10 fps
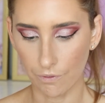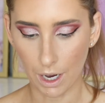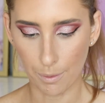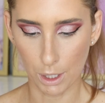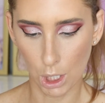
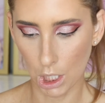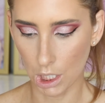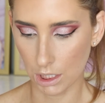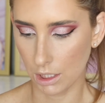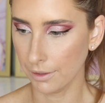
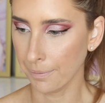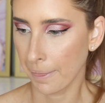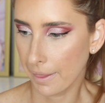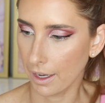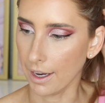Fabulous!
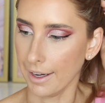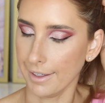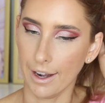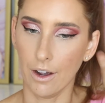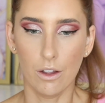Alright,
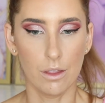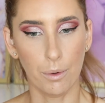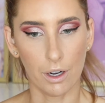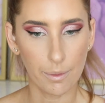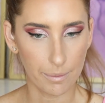now on the
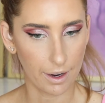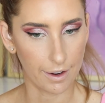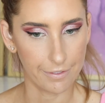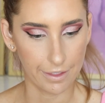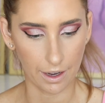bottom, I
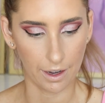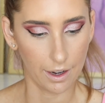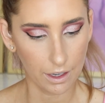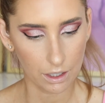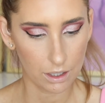
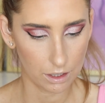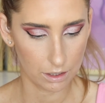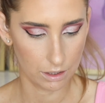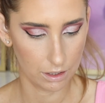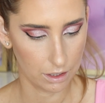think
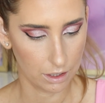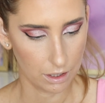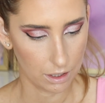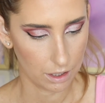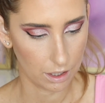
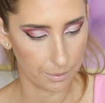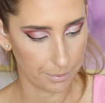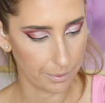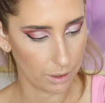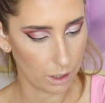I'm
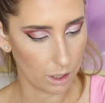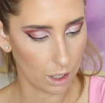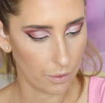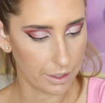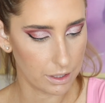
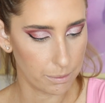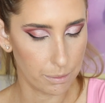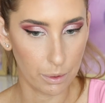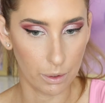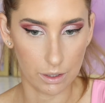going to
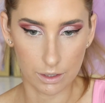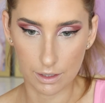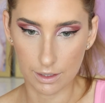put,